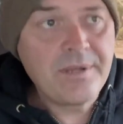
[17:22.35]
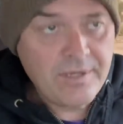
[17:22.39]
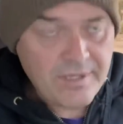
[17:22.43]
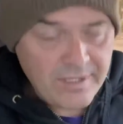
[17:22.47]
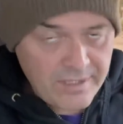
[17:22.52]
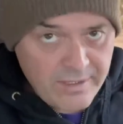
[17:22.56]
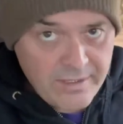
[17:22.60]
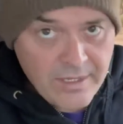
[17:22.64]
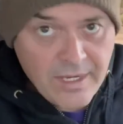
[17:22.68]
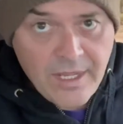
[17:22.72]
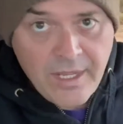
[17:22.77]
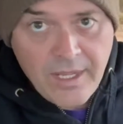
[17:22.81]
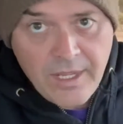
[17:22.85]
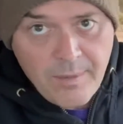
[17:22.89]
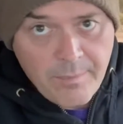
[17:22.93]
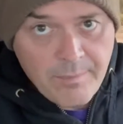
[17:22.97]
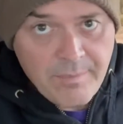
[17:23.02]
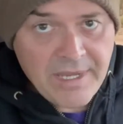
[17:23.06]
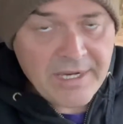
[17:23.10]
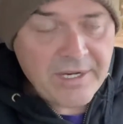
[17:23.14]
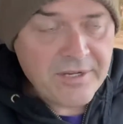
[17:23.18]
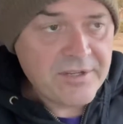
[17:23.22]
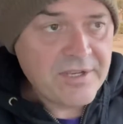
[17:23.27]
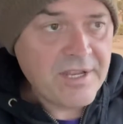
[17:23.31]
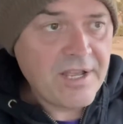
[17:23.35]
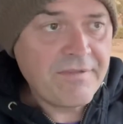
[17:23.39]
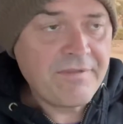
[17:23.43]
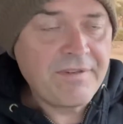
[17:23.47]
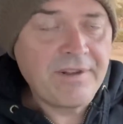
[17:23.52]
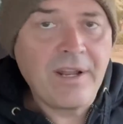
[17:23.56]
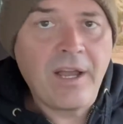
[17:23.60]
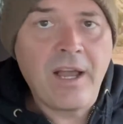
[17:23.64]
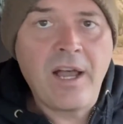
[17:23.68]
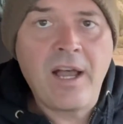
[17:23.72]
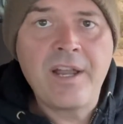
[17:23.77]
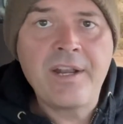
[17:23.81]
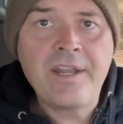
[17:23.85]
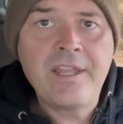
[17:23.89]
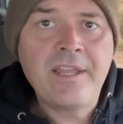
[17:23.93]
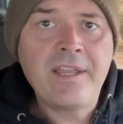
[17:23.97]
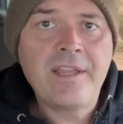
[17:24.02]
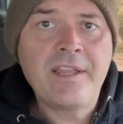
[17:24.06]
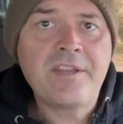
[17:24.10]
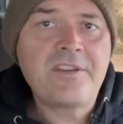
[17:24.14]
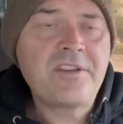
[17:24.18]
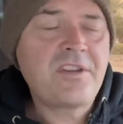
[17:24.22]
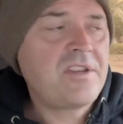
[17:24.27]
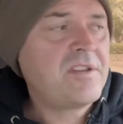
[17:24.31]
You can make yourself an
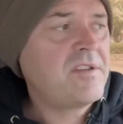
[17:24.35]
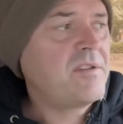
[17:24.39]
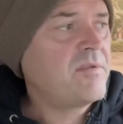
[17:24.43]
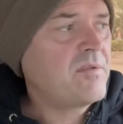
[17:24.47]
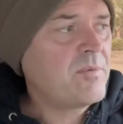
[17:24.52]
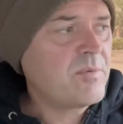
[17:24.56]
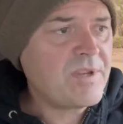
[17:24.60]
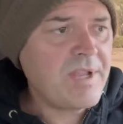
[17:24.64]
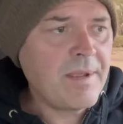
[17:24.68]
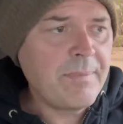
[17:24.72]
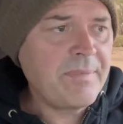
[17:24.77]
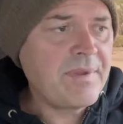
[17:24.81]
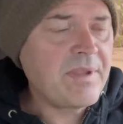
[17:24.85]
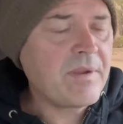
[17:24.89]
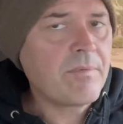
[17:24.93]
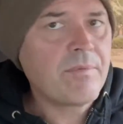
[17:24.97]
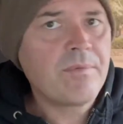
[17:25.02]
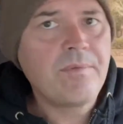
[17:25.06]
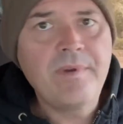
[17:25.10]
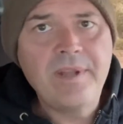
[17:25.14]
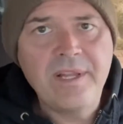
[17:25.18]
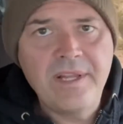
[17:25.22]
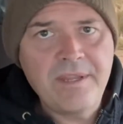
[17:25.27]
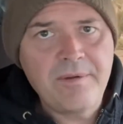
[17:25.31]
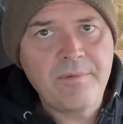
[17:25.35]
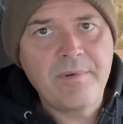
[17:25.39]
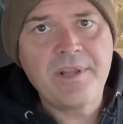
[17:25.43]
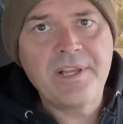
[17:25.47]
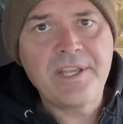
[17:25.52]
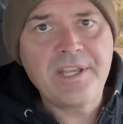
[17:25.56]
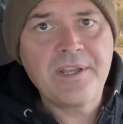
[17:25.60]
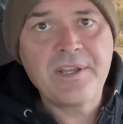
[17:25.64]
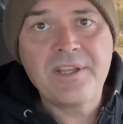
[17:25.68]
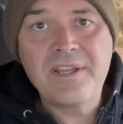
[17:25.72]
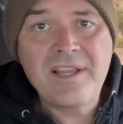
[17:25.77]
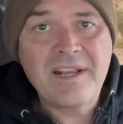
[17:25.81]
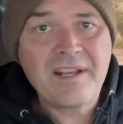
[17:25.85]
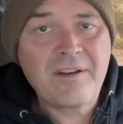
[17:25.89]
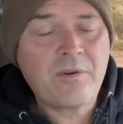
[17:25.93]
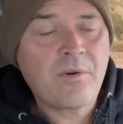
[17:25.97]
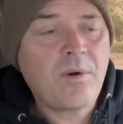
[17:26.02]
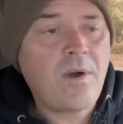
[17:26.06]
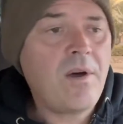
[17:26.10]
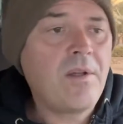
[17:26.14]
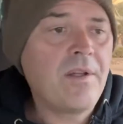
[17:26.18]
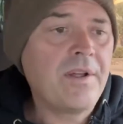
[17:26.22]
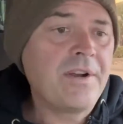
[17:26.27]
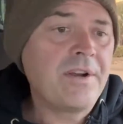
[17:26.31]
awning. It's just something really, really good. You had to
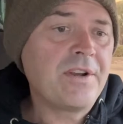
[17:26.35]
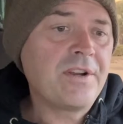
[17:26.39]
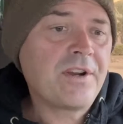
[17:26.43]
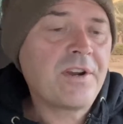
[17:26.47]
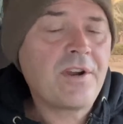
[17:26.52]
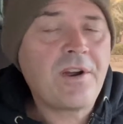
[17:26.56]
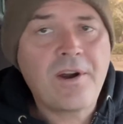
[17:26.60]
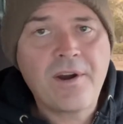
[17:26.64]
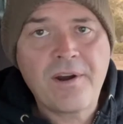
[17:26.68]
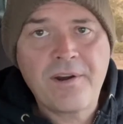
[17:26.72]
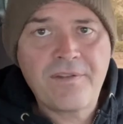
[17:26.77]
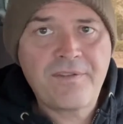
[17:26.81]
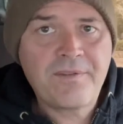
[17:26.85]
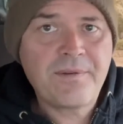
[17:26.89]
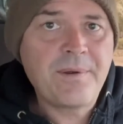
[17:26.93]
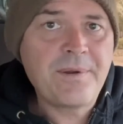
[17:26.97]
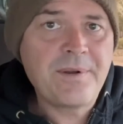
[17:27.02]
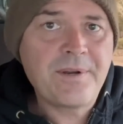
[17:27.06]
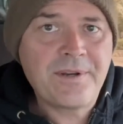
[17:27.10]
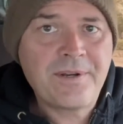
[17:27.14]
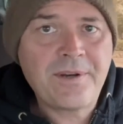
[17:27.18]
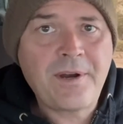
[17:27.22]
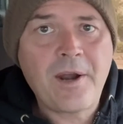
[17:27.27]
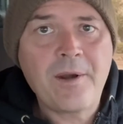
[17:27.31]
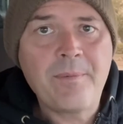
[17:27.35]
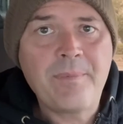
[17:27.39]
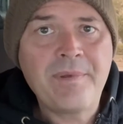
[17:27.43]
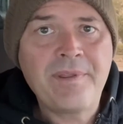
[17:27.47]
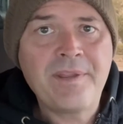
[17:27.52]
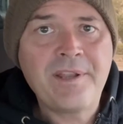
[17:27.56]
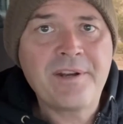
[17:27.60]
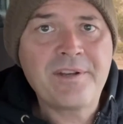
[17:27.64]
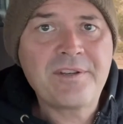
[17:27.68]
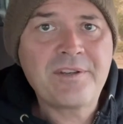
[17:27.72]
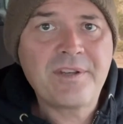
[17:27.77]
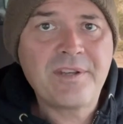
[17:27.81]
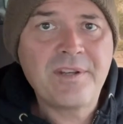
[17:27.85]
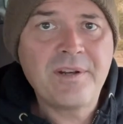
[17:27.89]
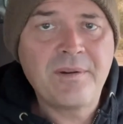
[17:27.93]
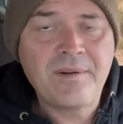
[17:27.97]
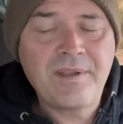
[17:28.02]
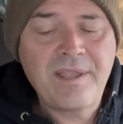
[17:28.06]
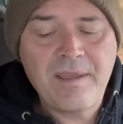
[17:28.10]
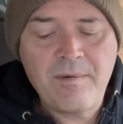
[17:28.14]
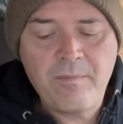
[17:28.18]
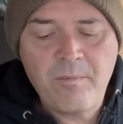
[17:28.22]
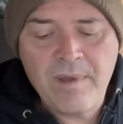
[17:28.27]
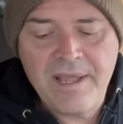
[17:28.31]
crawl under your car, throw your tarp in there so you
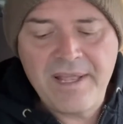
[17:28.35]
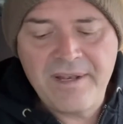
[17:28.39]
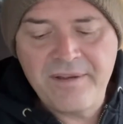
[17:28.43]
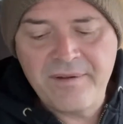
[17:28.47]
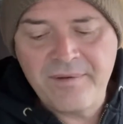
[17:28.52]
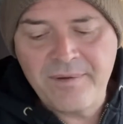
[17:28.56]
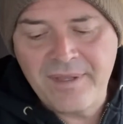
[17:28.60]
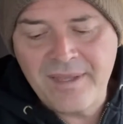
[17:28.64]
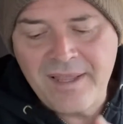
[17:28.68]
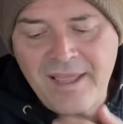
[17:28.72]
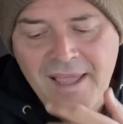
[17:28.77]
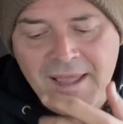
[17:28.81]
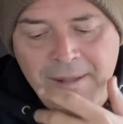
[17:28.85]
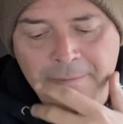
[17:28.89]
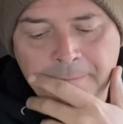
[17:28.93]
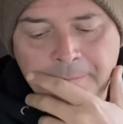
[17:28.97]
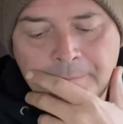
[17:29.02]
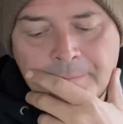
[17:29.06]
don't get wet doing that.